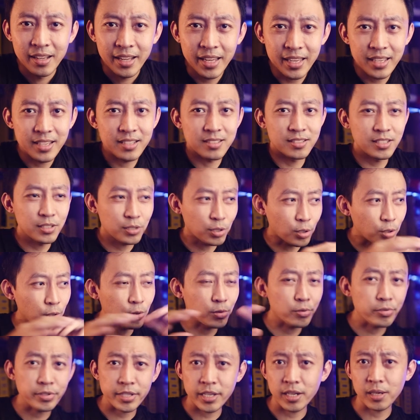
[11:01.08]
hey, is this
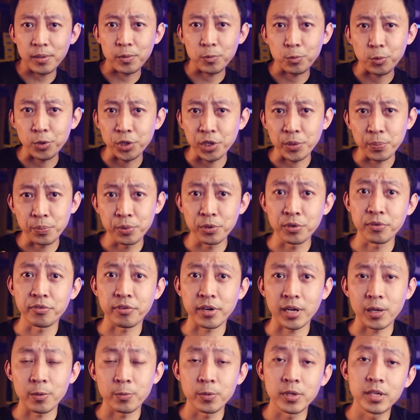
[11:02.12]
whole setup waterproof,
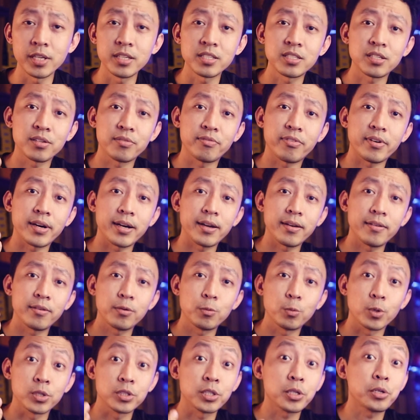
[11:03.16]
right? Will it survive
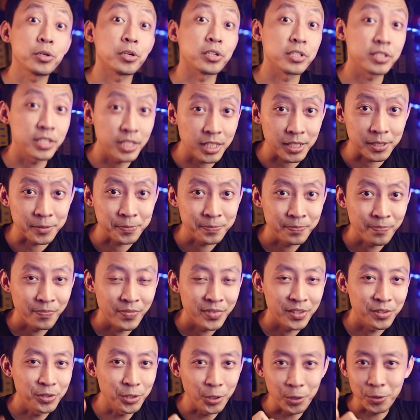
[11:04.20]
water crossing?
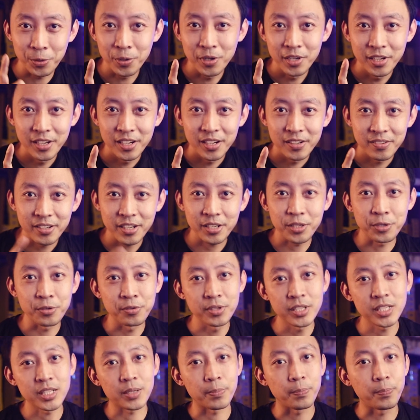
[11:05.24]
No, right, you
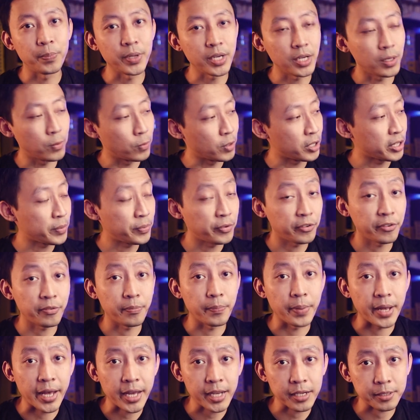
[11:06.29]
need a big
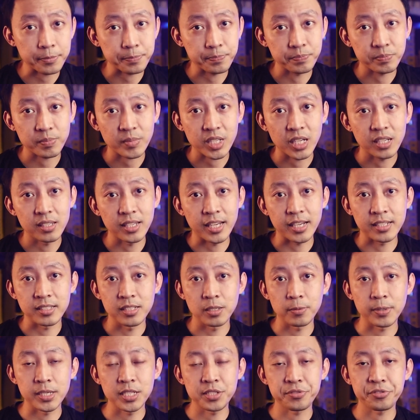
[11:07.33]
waterproof bag, like
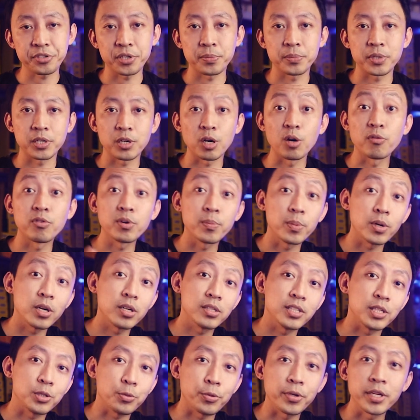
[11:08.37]
the ones from
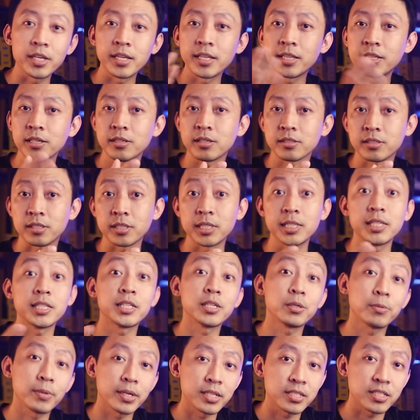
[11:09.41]
Overboard, the 20 liter or 30
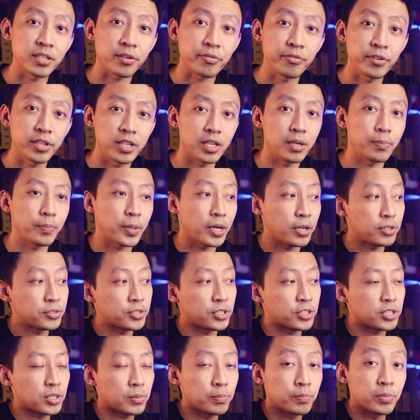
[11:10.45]
liter ones that fit the power
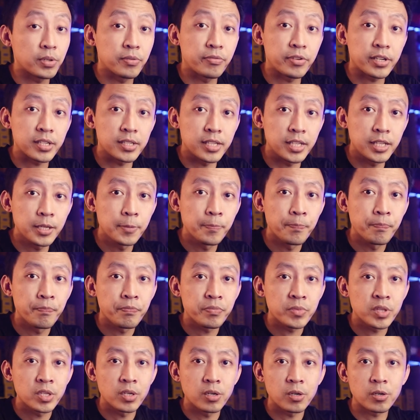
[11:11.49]
station perfectly.
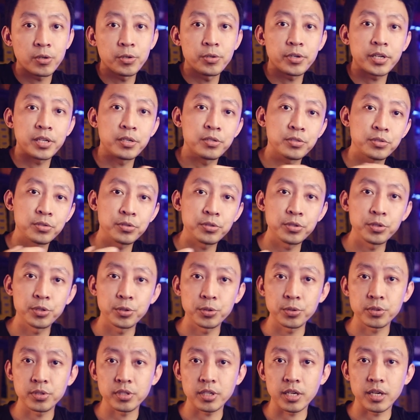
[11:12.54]
Or you can also
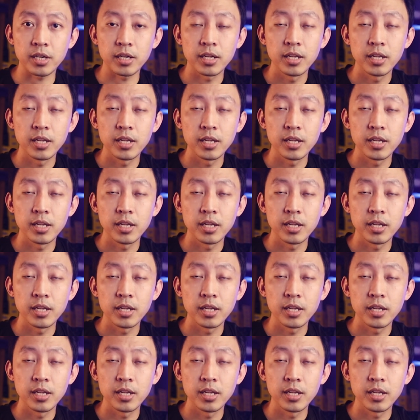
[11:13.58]
use